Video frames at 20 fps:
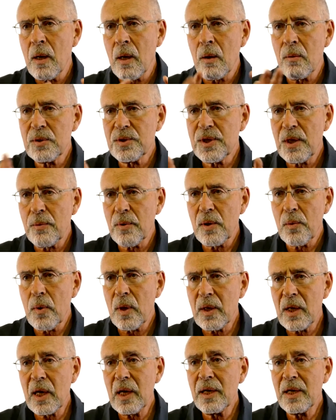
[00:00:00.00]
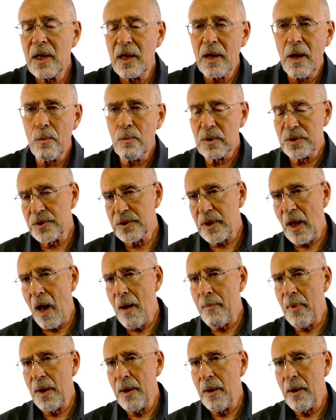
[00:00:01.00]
I would say what I wanted, and then I would stop.